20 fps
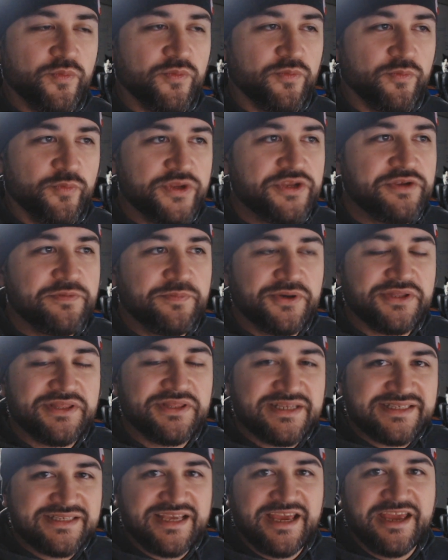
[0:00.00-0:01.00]
When you put
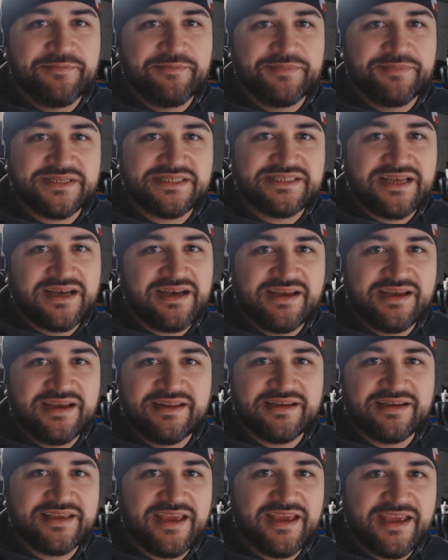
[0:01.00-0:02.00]
this game beside
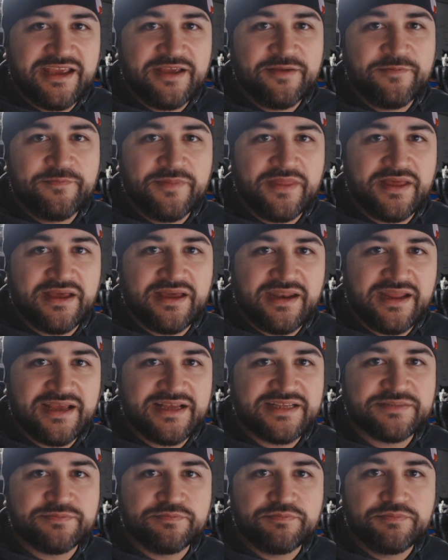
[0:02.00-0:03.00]
a game that
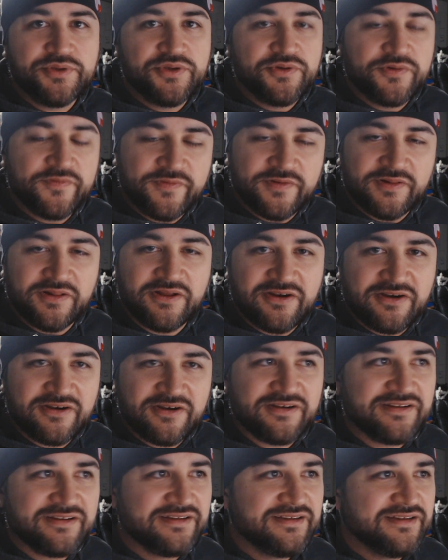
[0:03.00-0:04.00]
has beautiful
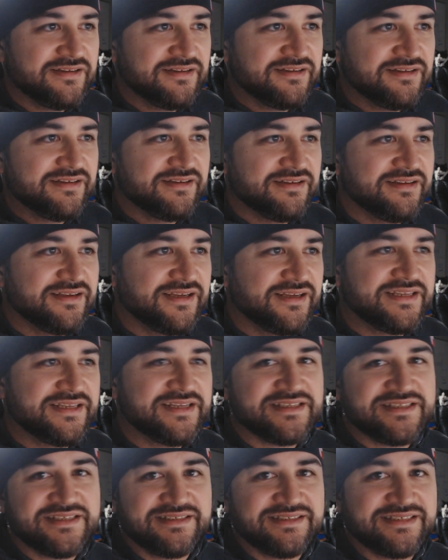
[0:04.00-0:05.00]
art, it
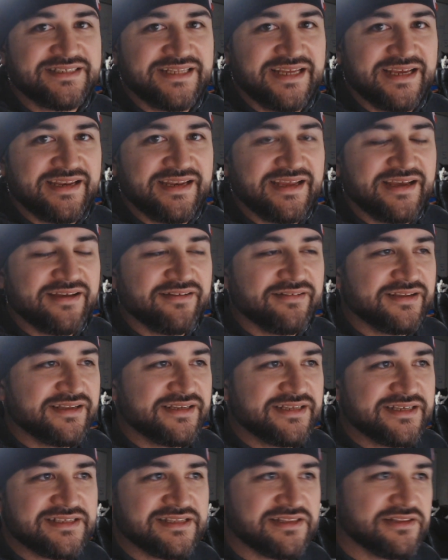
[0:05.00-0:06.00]
doesn't stand out. It
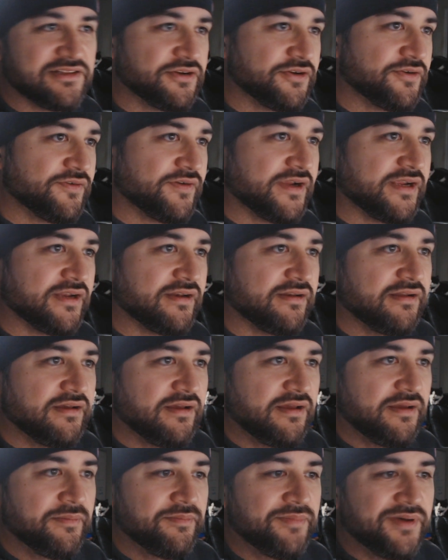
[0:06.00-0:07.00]
doesn't look great.
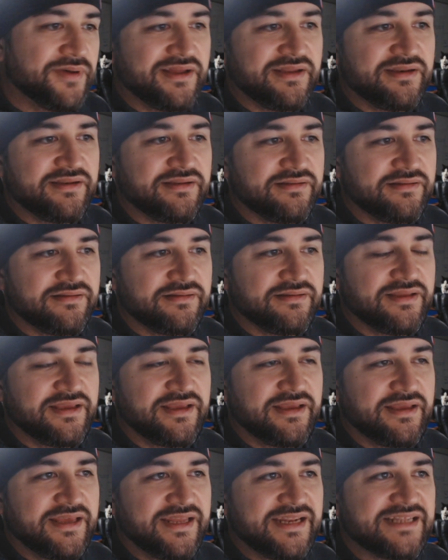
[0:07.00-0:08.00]
But
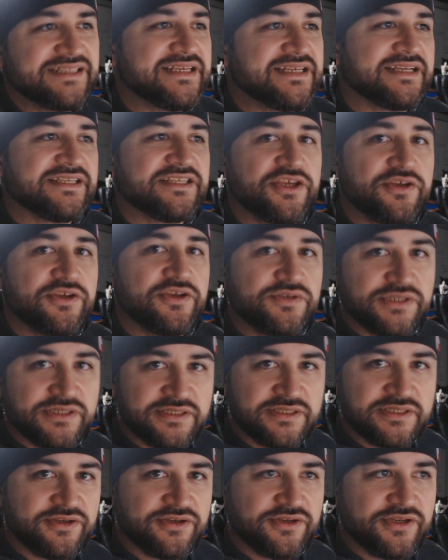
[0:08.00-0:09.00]
in its execution,
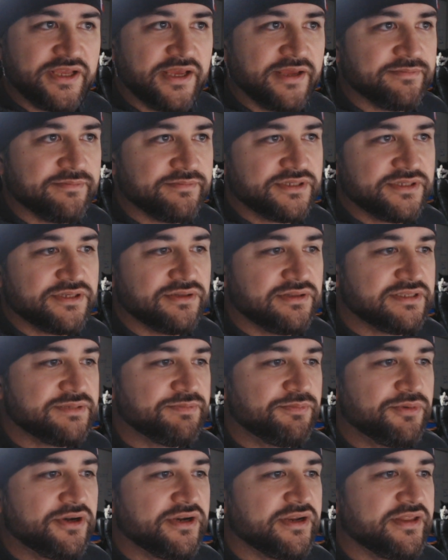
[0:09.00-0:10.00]
it's a good game. So let's
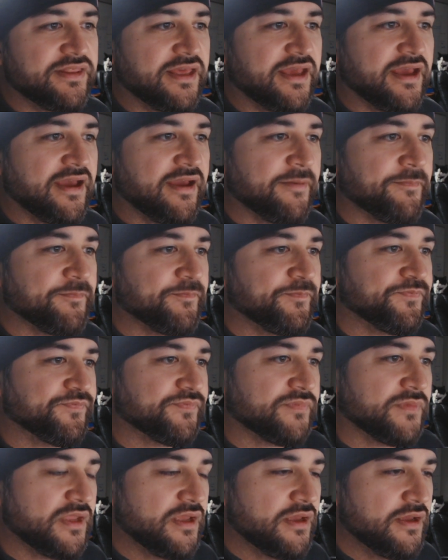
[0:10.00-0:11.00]
put it in the A.
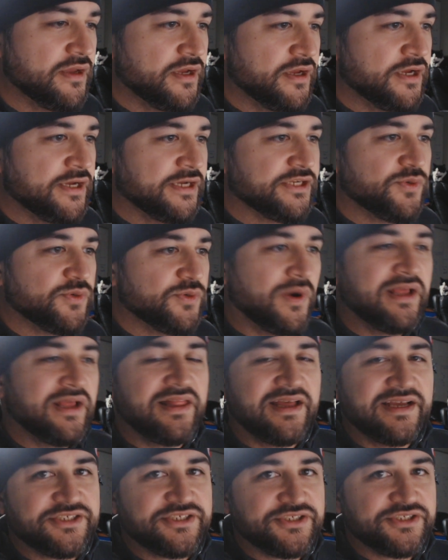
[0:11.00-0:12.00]

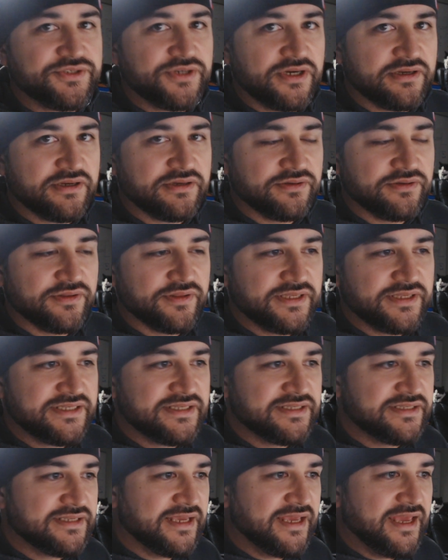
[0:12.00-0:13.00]
Twilight Struggle. This
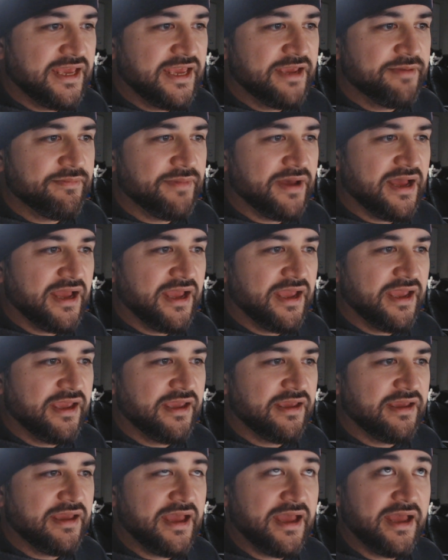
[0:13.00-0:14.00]
is a game
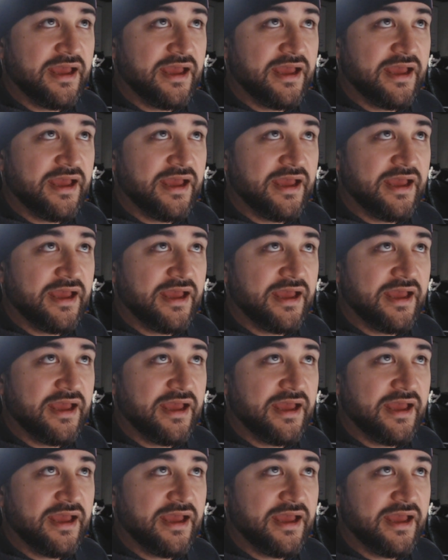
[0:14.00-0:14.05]
I